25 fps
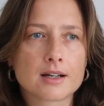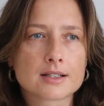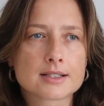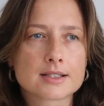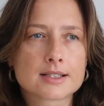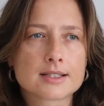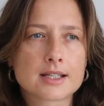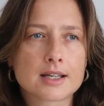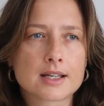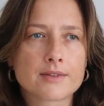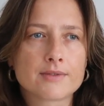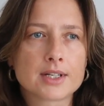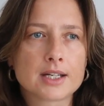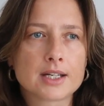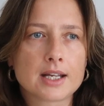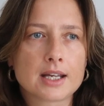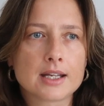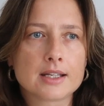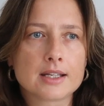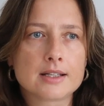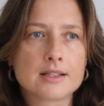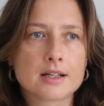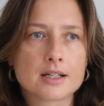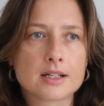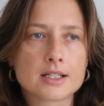7,
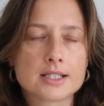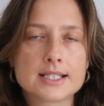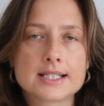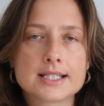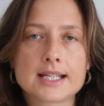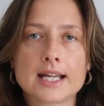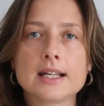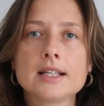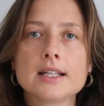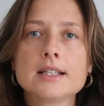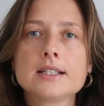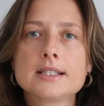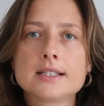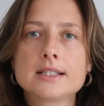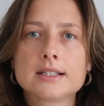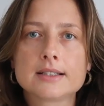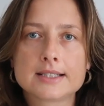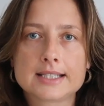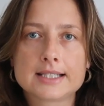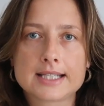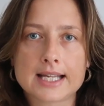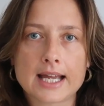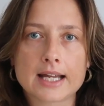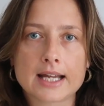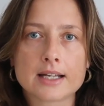8, 9, 10
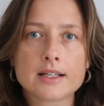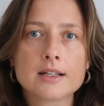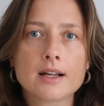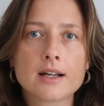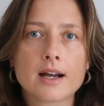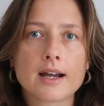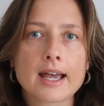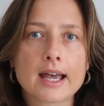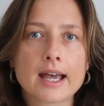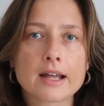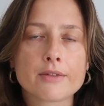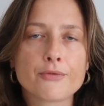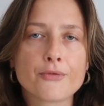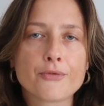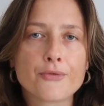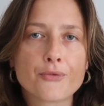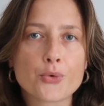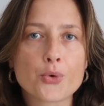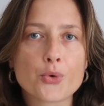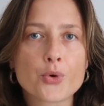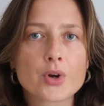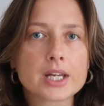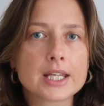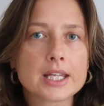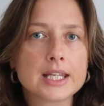till 10, I had
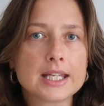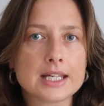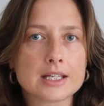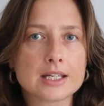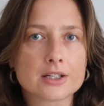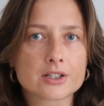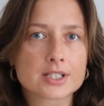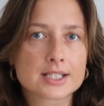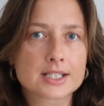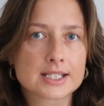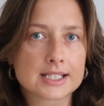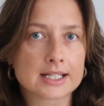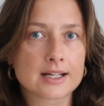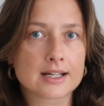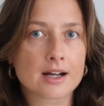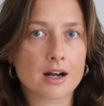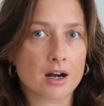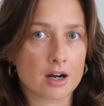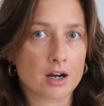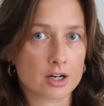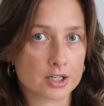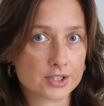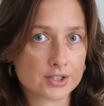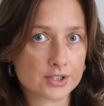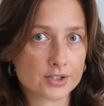4 years in an
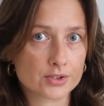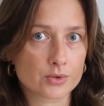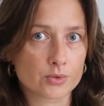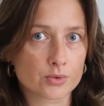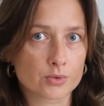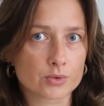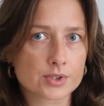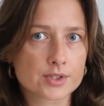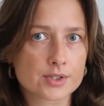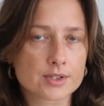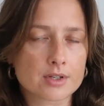art school.